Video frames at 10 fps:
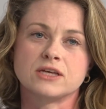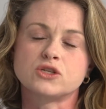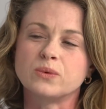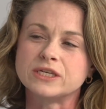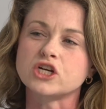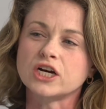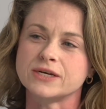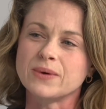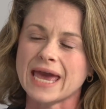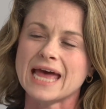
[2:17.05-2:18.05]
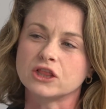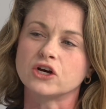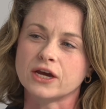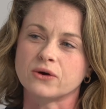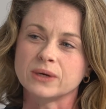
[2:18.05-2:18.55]
So we start to, again,
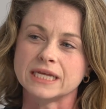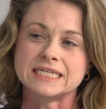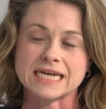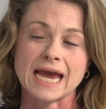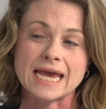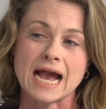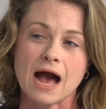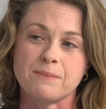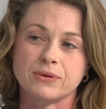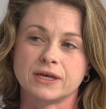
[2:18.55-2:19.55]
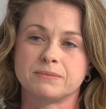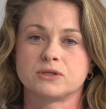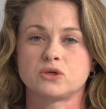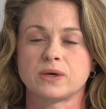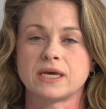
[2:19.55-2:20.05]
look at a really tight coupling
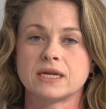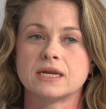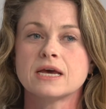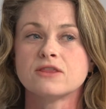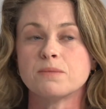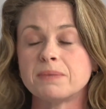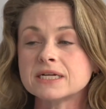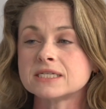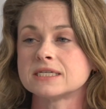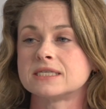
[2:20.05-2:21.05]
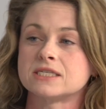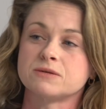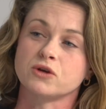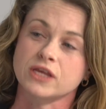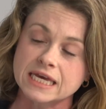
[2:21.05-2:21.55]
between the building
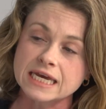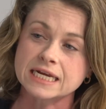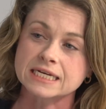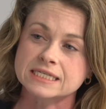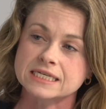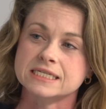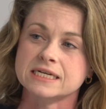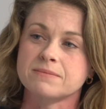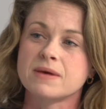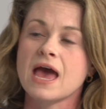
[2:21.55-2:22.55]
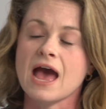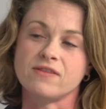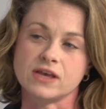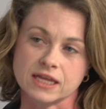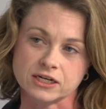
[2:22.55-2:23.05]
system or the heating system
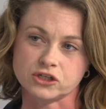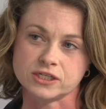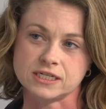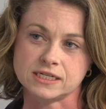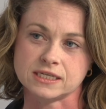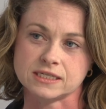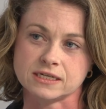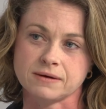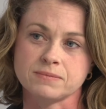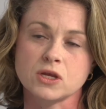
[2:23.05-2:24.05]
and the electricity system.